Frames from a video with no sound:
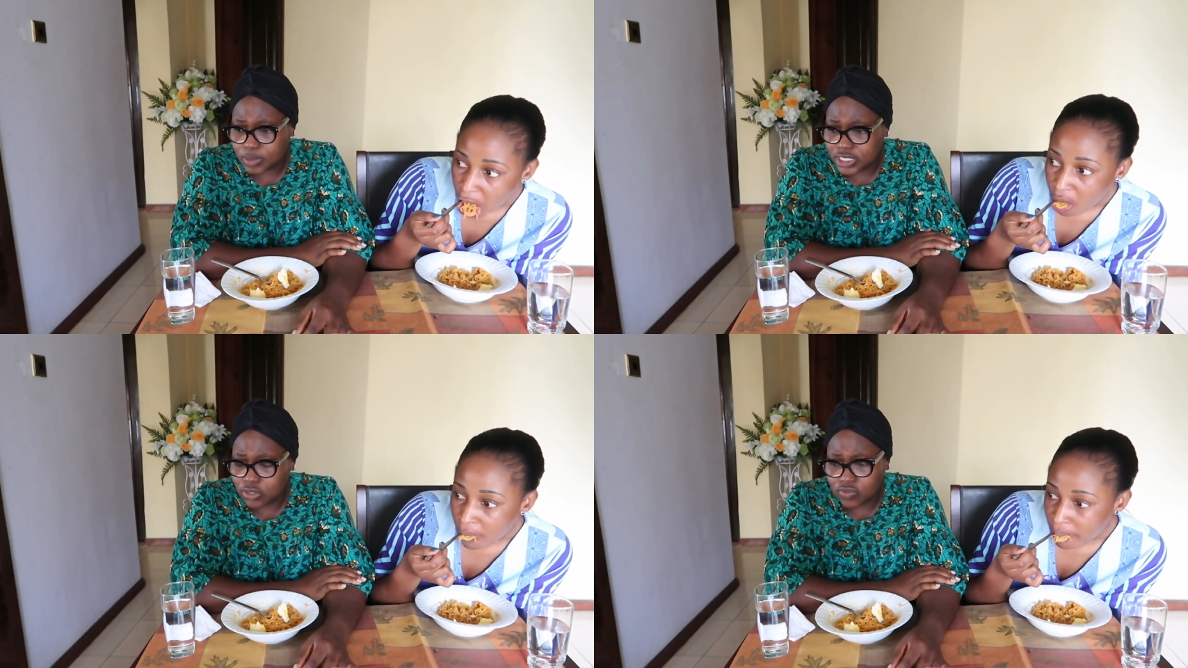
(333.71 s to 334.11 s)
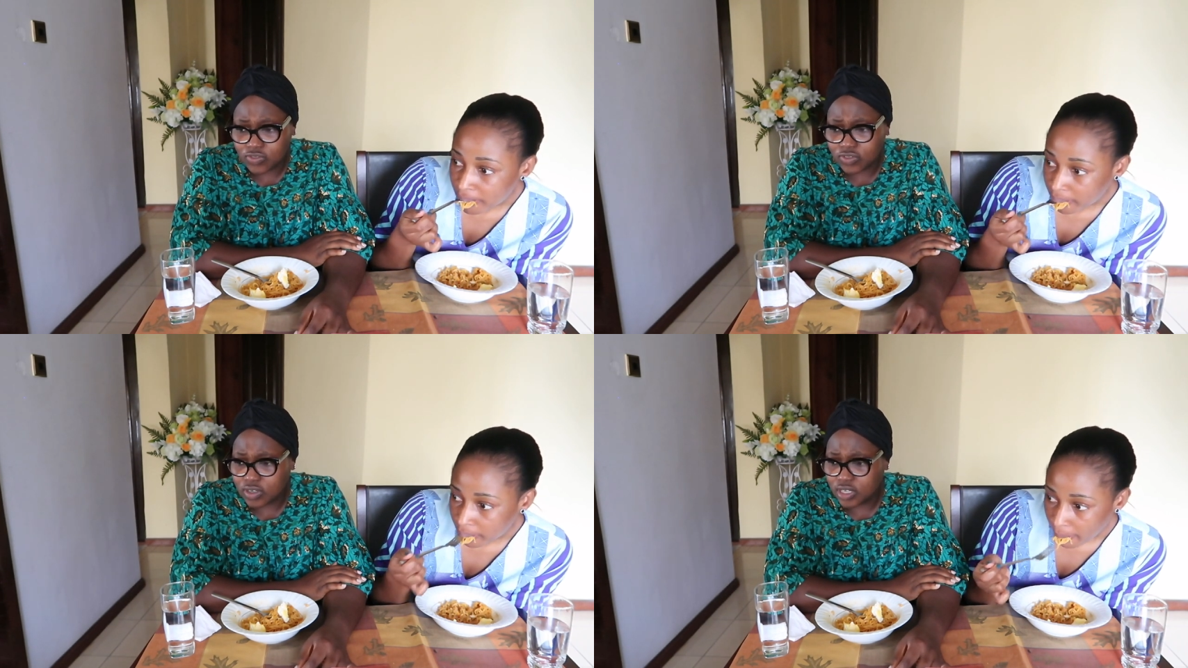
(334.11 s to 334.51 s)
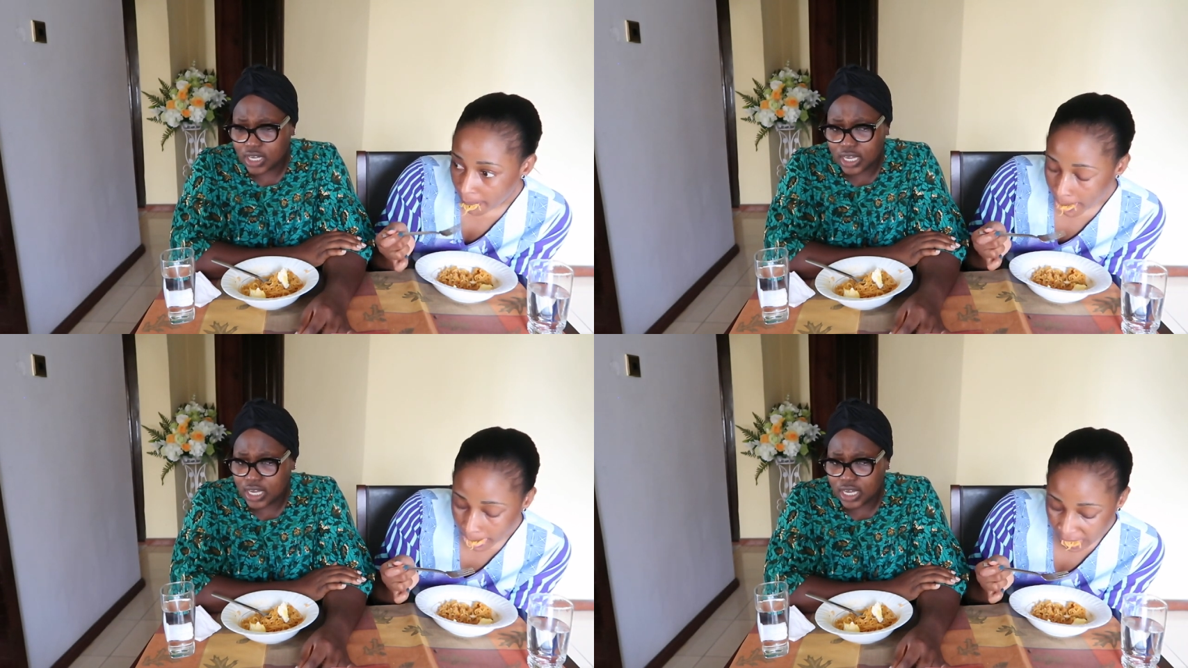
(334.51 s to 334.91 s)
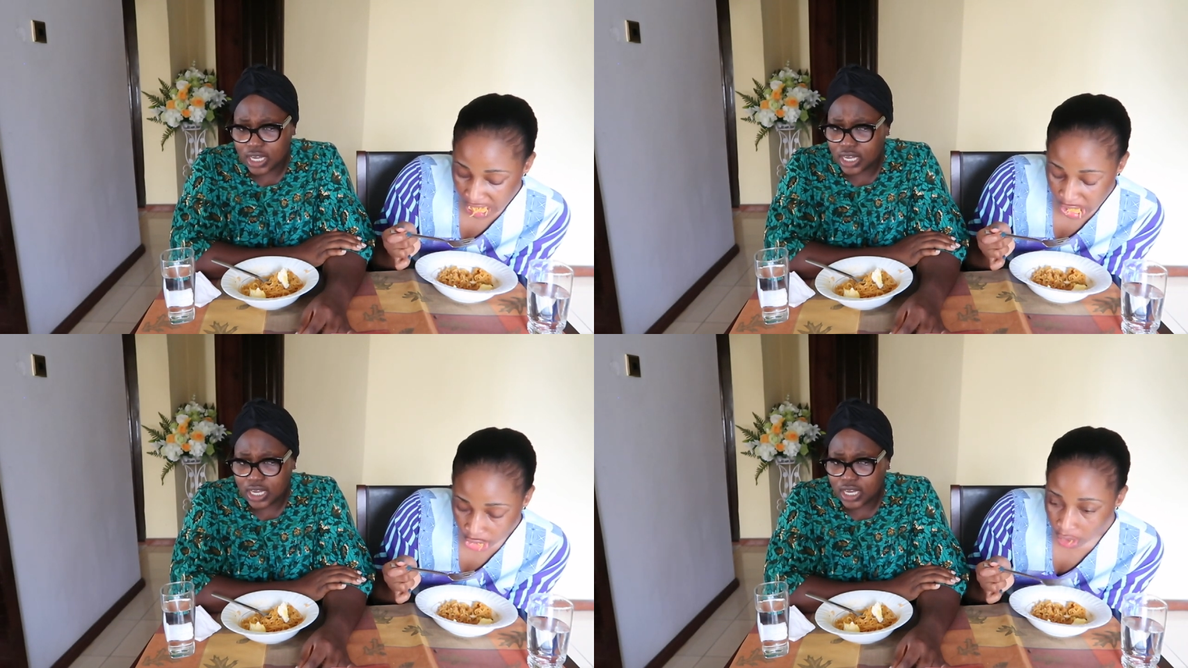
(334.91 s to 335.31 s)
Speaker 1: myself,
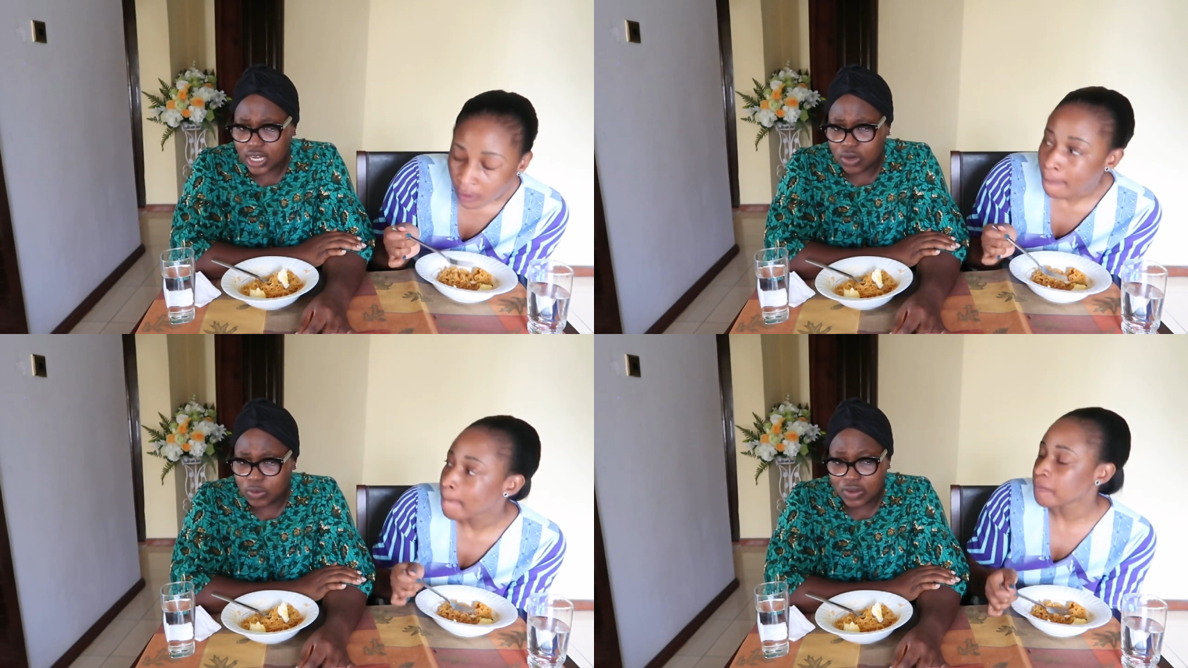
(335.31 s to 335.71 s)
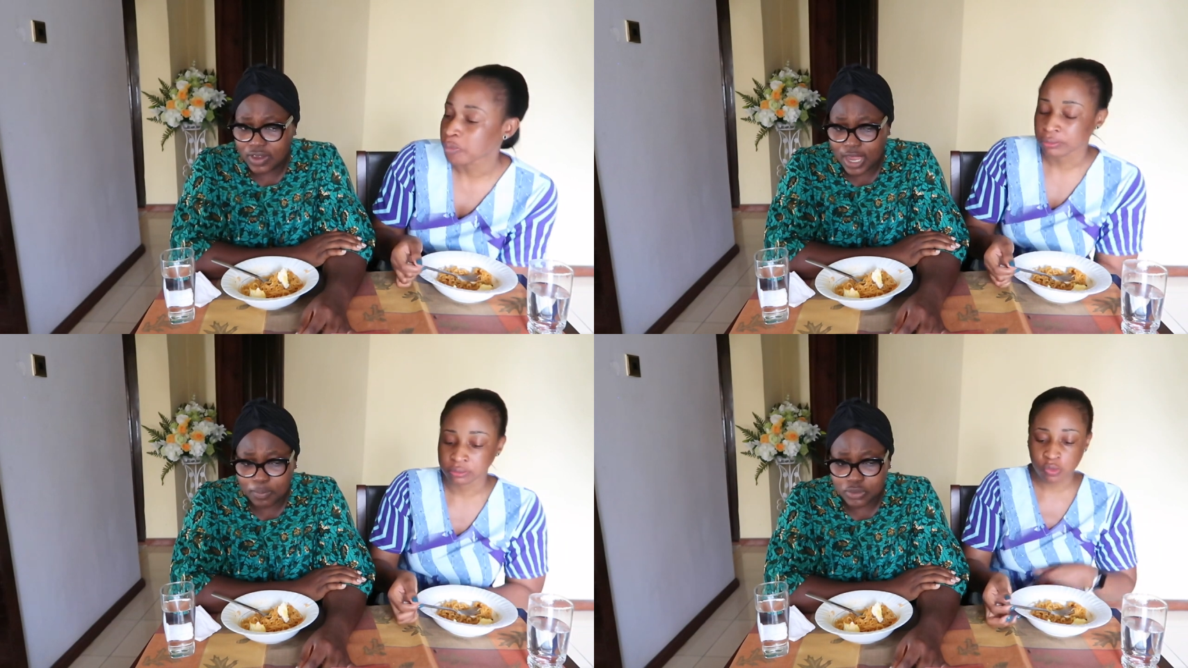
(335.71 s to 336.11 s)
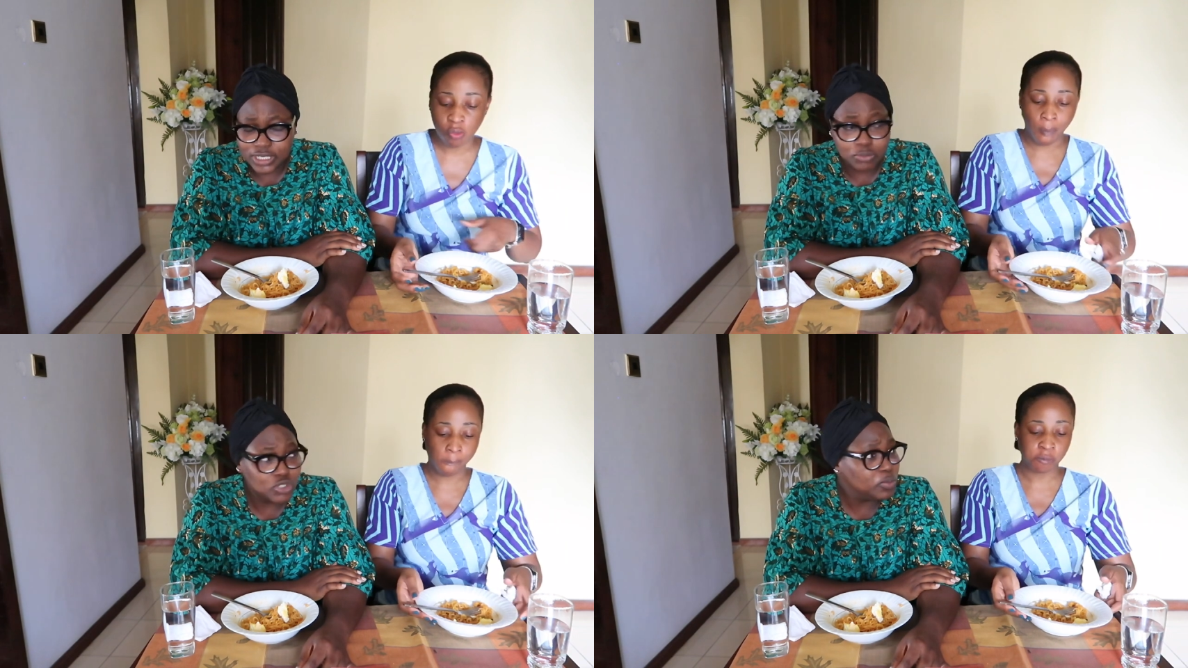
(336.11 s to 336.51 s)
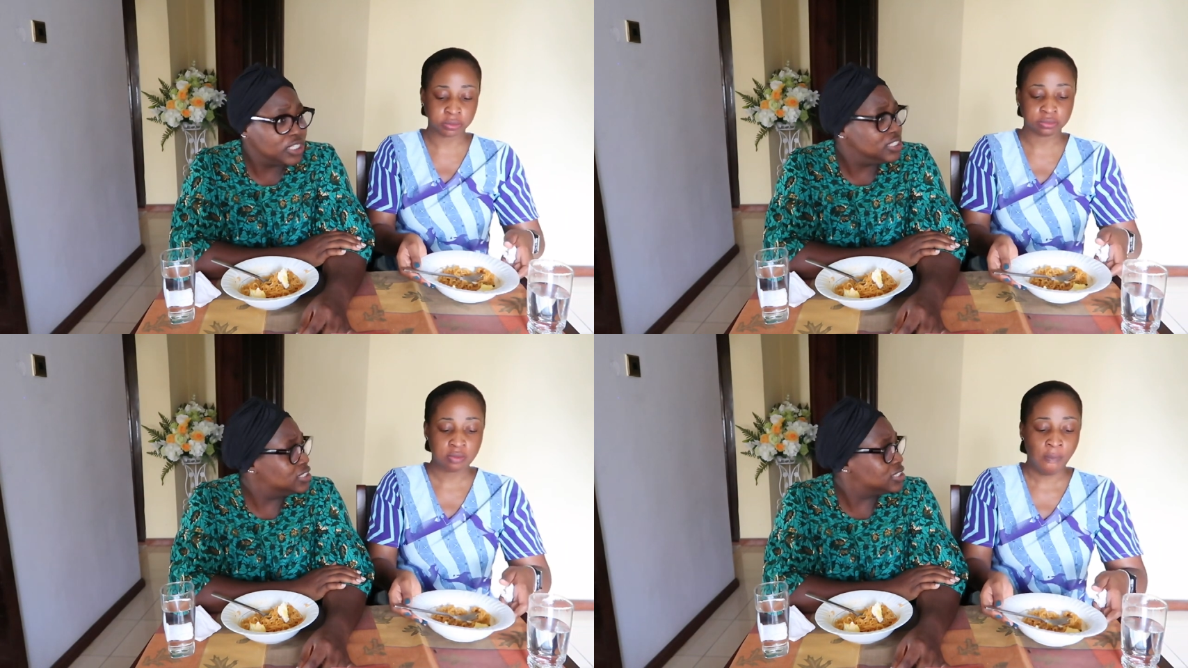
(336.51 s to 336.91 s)
whatever happens, I must
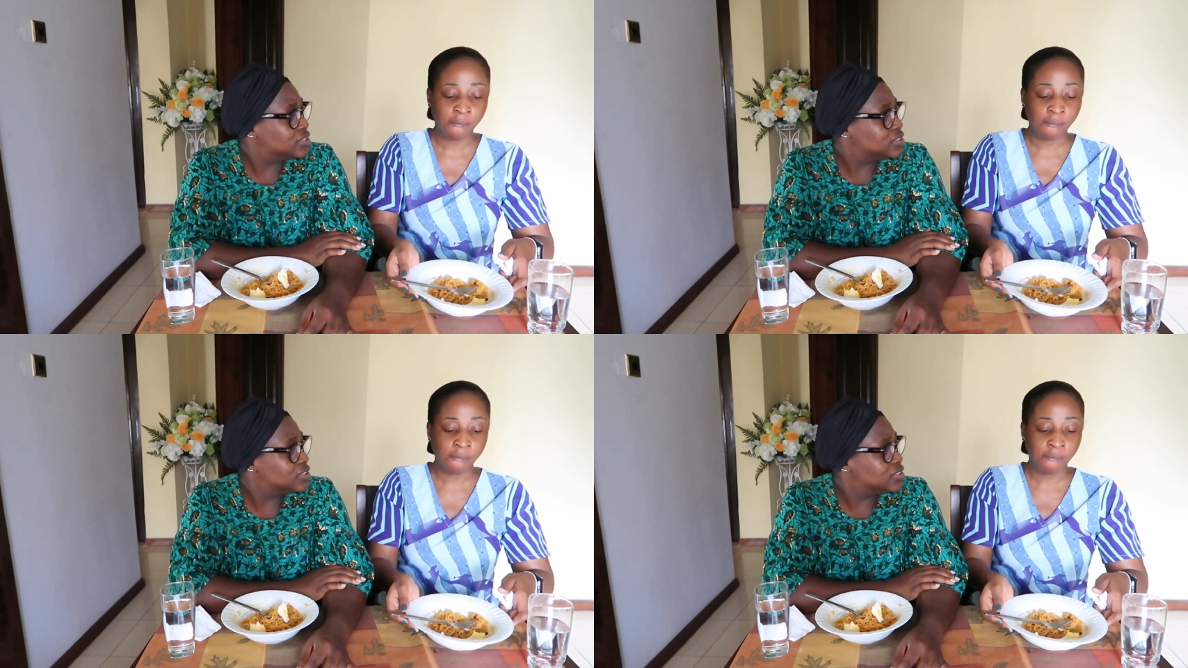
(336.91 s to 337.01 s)
make it.